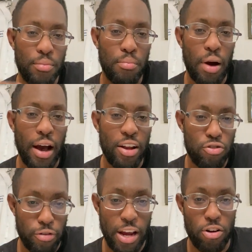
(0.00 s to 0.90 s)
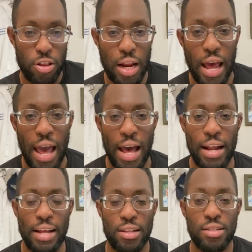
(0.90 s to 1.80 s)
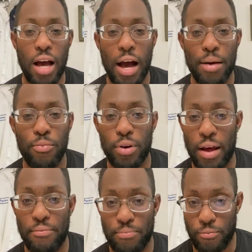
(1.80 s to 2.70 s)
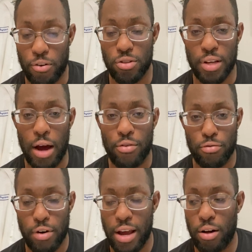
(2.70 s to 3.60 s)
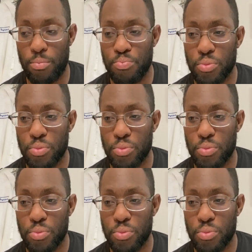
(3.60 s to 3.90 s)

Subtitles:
my trainer that I had at the time when I first got with rail.